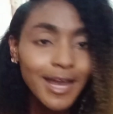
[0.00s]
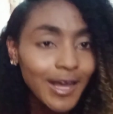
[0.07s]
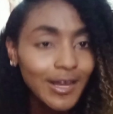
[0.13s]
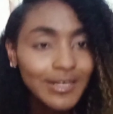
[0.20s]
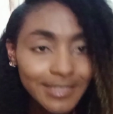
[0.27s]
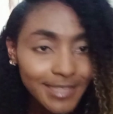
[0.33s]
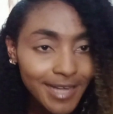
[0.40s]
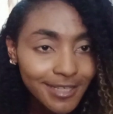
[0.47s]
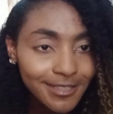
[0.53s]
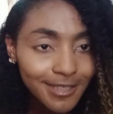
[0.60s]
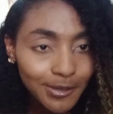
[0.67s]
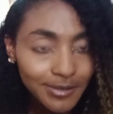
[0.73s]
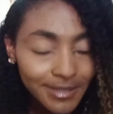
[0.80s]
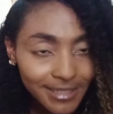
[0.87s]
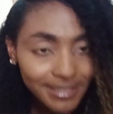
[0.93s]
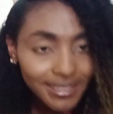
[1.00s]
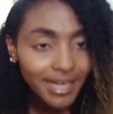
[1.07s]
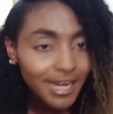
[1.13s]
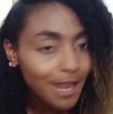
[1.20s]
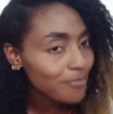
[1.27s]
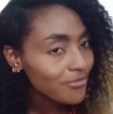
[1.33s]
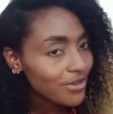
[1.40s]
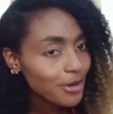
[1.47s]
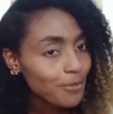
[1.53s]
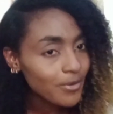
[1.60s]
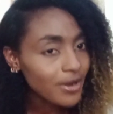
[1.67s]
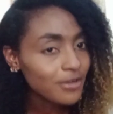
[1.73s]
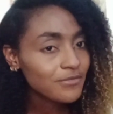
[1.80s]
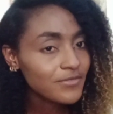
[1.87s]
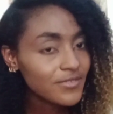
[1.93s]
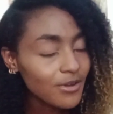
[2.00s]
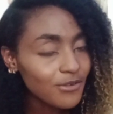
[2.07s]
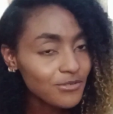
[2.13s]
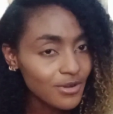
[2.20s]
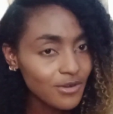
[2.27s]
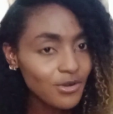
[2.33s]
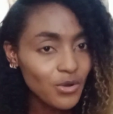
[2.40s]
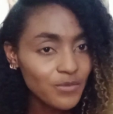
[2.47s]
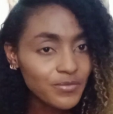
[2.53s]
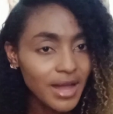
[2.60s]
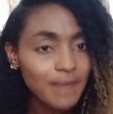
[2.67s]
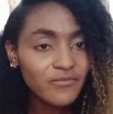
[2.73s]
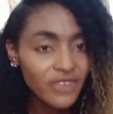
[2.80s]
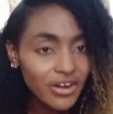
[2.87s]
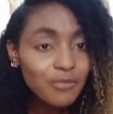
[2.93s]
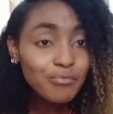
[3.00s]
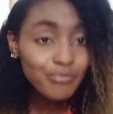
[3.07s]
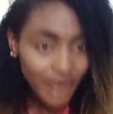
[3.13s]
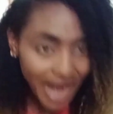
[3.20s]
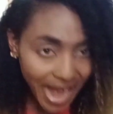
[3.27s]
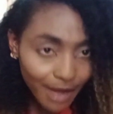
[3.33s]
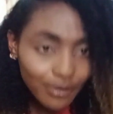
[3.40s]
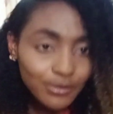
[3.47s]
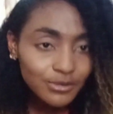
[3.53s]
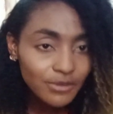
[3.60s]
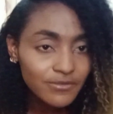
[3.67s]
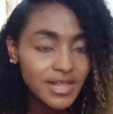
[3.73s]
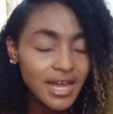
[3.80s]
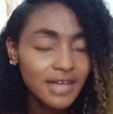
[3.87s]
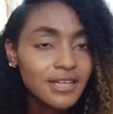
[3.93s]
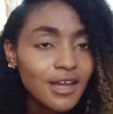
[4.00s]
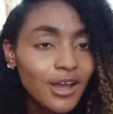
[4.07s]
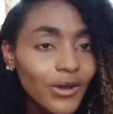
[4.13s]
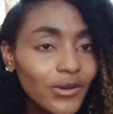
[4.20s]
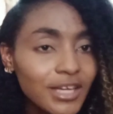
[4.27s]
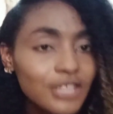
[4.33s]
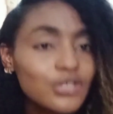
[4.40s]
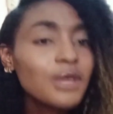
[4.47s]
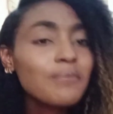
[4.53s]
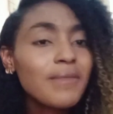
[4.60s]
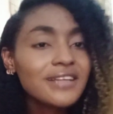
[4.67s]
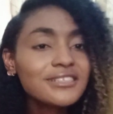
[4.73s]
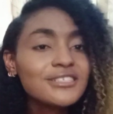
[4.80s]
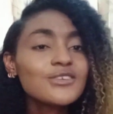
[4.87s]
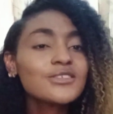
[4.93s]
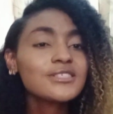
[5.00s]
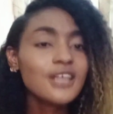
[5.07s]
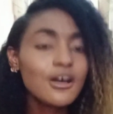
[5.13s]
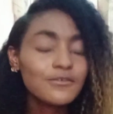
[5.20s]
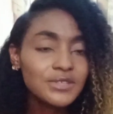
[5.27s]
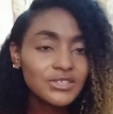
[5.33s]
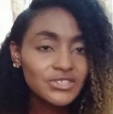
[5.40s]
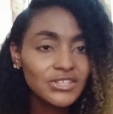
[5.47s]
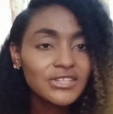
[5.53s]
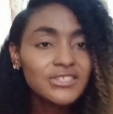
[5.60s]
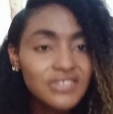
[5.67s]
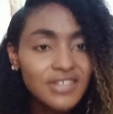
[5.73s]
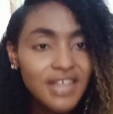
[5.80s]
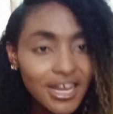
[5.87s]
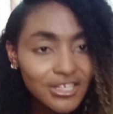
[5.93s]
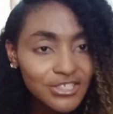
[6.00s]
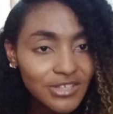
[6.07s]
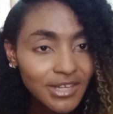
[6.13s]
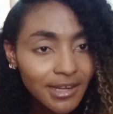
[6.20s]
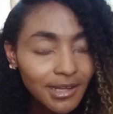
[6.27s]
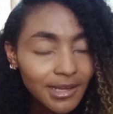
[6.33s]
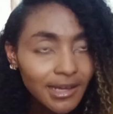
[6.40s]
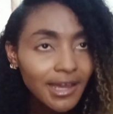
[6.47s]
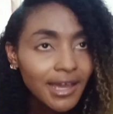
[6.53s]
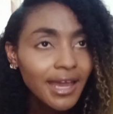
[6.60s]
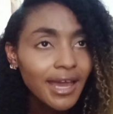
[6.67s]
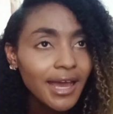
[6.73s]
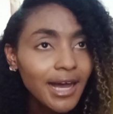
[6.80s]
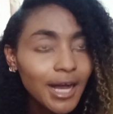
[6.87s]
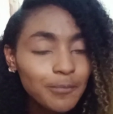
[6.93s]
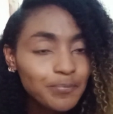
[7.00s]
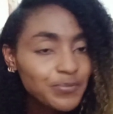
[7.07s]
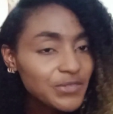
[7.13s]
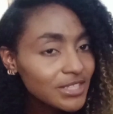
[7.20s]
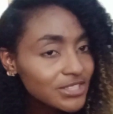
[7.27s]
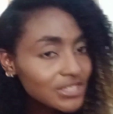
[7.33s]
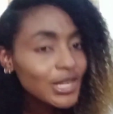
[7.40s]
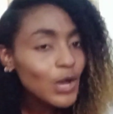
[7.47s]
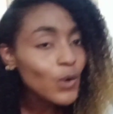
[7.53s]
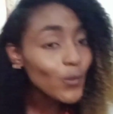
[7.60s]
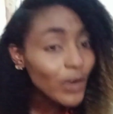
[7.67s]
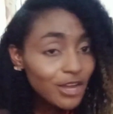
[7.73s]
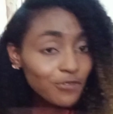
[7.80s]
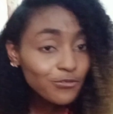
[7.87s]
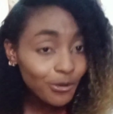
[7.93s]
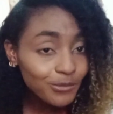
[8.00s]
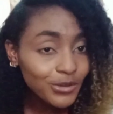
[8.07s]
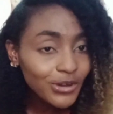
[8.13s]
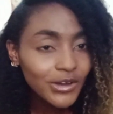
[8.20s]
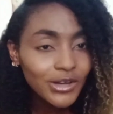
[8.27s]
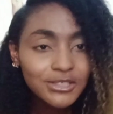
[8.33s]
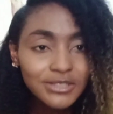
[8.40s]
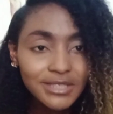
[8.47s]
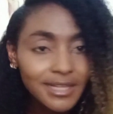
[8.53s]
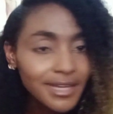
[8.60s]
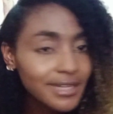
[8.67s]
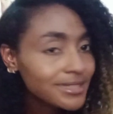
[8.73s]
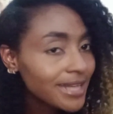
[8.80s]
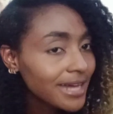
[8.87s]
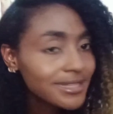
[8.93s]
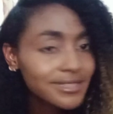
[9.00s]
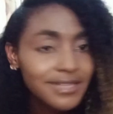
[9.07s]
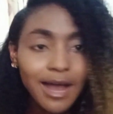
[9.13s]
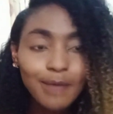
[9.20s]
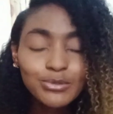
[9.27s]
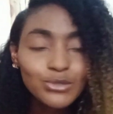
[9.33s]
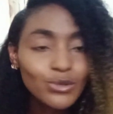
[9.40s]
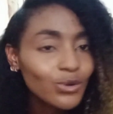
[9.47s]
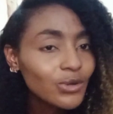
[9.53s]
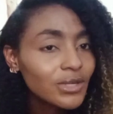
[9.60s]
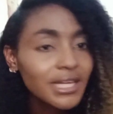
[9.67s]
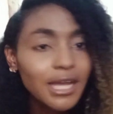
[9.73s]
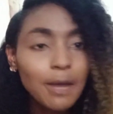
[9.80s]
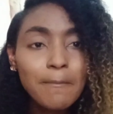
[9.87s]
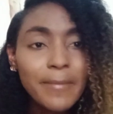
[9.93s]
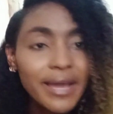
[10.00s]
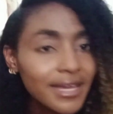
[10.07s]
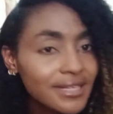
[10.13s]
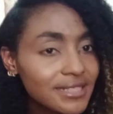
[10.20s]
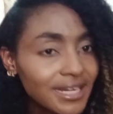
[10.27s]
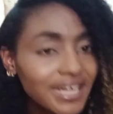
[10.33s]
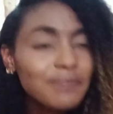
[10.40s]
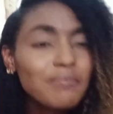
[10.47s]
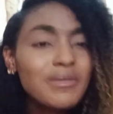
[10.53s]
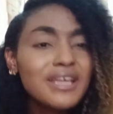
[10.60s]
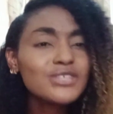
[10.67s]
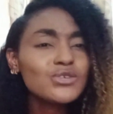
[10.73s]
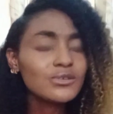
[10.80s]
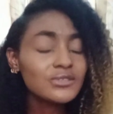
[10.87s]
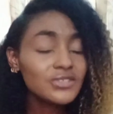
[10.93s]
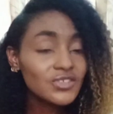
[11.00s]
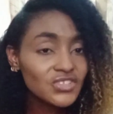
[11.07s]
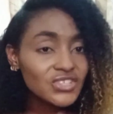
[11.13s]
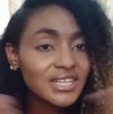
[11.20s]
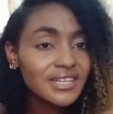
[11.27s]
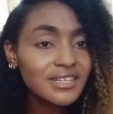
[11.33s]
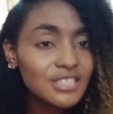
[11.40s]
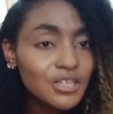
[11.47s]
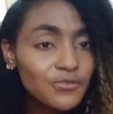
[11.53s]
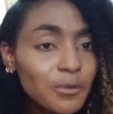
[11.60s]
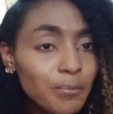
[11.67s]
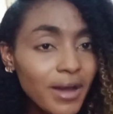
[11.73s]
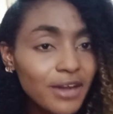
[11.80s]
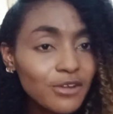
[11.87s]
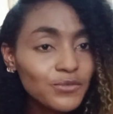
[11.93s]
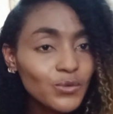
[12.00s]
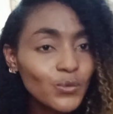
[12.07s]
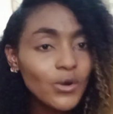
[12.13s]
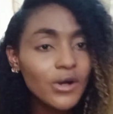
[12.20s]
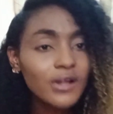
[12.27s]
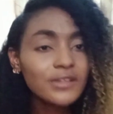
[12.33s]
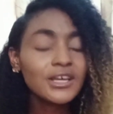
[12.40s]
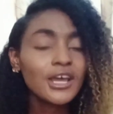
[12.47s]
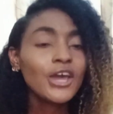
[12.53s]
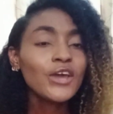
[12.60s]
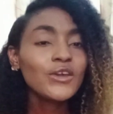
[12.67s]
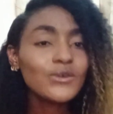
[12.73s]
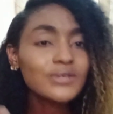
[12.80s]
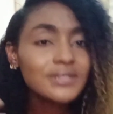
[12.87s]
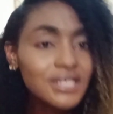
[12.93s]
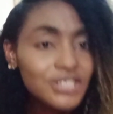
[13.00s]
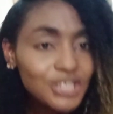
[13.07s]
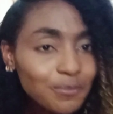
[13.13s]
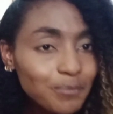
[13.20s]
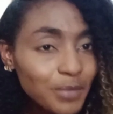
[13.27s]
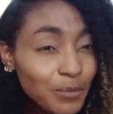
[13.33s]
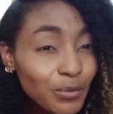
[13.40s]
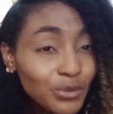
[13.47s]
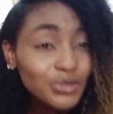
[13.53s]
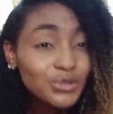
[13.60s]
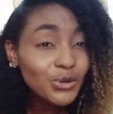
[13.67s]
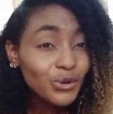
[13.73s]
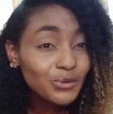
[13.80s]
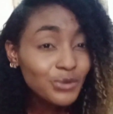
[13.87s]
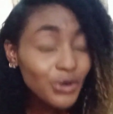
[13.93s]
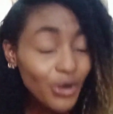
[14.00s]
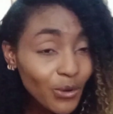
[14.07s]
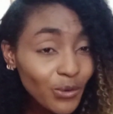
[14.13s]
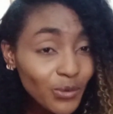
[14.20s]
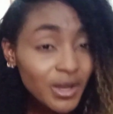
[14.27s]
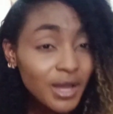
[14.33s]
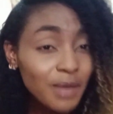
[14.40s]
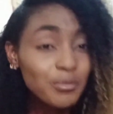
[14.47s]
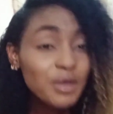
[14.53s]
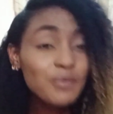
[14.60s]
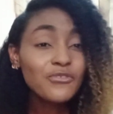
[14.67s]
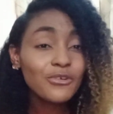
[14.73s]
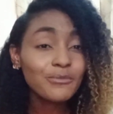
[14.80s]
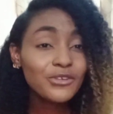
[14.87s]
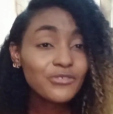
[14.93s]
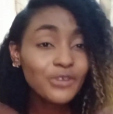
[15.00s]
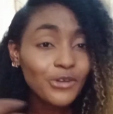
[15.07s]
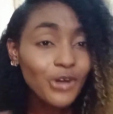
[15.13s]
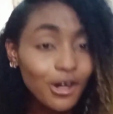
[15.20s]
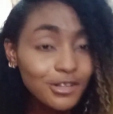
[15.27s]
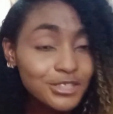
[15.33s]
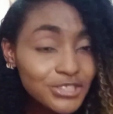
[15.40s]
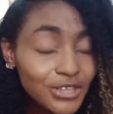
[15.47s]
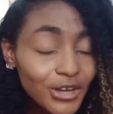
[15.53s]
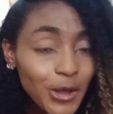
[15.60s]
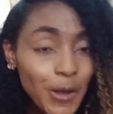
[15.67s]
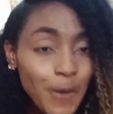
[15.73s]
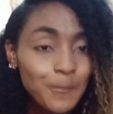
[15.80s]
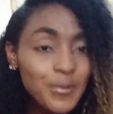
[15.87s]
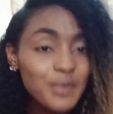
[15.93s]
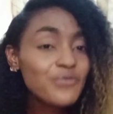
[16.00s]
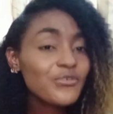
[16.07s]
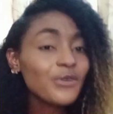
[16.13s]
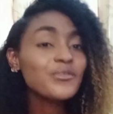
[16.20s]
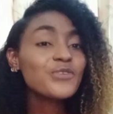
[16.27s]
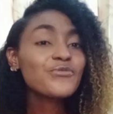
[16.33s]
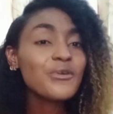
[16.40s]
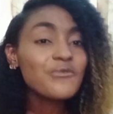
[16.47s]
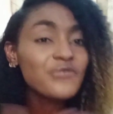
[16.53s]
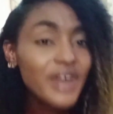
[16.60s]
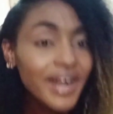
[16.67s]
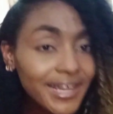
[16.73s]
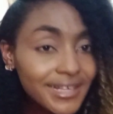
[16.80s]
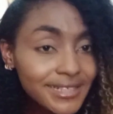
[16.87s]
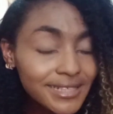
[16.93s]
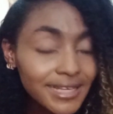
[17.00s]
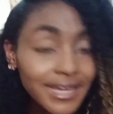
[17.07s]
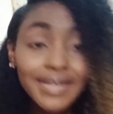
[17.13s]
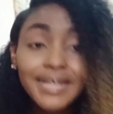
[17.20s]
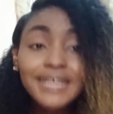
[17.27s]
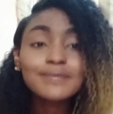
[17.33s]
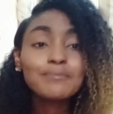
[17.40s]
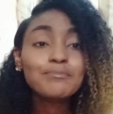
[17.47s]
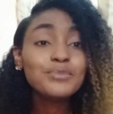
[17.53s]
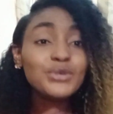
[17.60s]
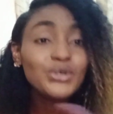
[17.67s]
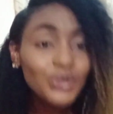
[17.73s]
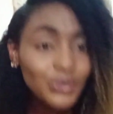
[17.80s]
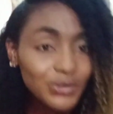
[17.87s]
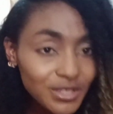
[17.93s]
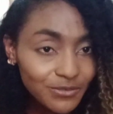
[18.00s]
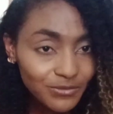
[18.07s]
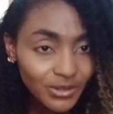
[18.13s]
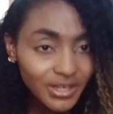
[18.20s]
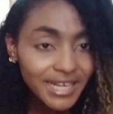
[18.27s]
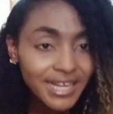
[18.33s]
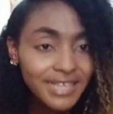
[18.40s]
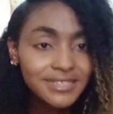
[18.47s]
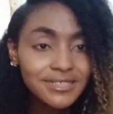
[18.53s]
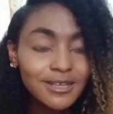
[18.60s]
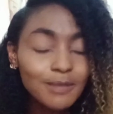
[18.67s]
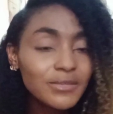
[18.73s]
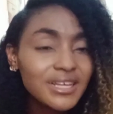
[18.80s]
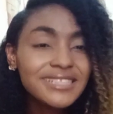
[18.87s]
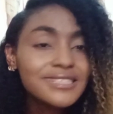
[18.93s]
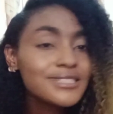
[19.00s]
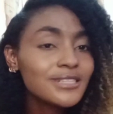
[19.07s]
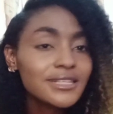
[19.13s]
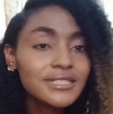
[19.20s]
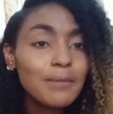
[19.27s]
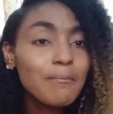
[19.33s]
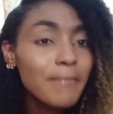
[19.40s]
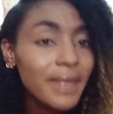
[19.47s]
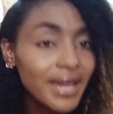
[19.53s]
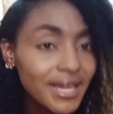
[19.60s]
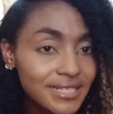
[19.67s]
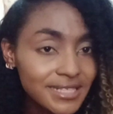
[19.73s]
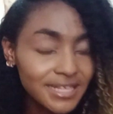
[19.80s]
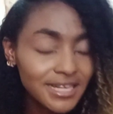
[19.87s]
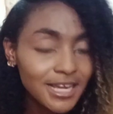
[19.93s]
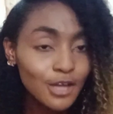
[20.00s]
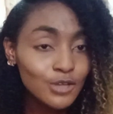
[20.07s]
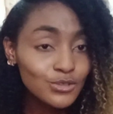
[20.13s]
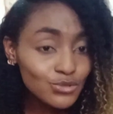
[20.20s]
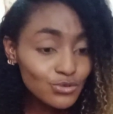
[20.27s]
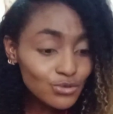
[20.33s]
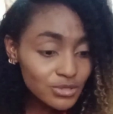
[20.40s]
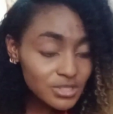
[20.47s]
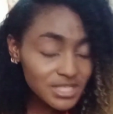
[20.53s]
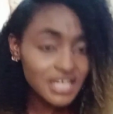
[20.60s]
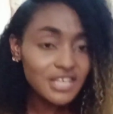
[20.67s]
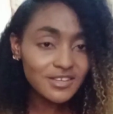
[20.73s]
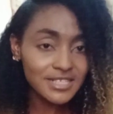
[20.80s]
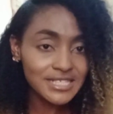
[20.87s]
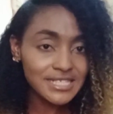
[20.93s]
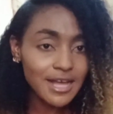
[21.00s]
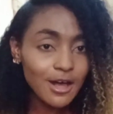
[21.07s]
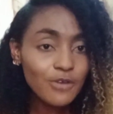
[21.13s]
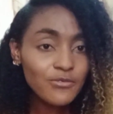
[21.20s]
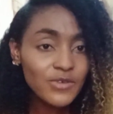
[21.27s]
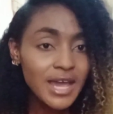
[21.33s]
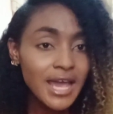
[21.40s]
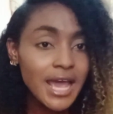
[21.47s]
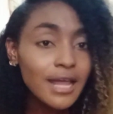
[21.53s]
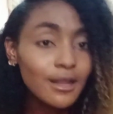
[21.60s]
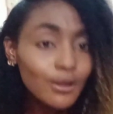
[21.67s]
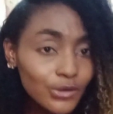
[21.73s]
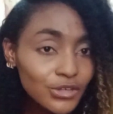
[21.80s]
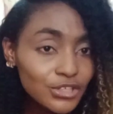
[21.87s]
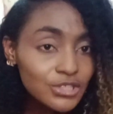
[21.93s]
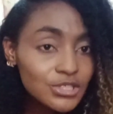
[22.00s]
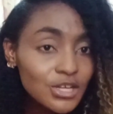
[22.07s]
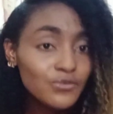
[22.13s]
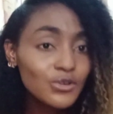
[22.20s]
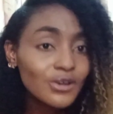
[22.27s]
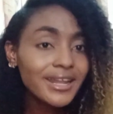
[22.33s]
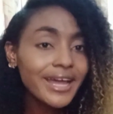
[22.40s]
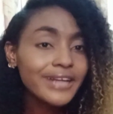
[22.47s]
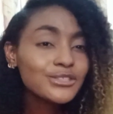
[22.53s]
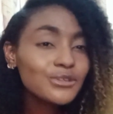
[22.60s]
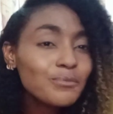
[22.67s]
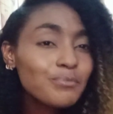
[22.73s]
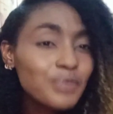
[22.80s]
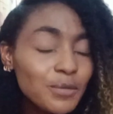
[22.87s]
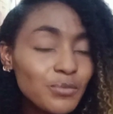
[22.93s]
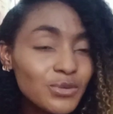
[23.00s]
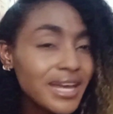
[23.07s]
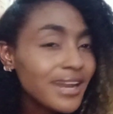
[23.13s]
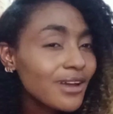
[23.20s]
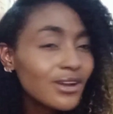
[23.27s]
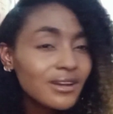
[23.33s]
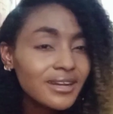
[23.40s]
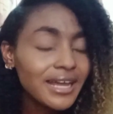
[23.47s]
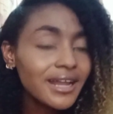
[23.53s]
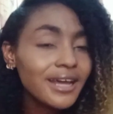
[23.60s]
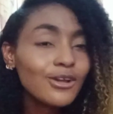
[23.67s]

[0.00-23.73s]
international teacher, and I'm very proud of, of, of I'm very proud of that. Okay, so imagine yourself teaching internationally, um, teaching away from your country. It, that is absolutely amazing. It means you're teaching in a different part of the world. You're teaching people you don't know, people from different culture, people from different race. It is beautiful. It is some. It is just amazing to see yourself and look at yourself. You're lecturing people that are not that are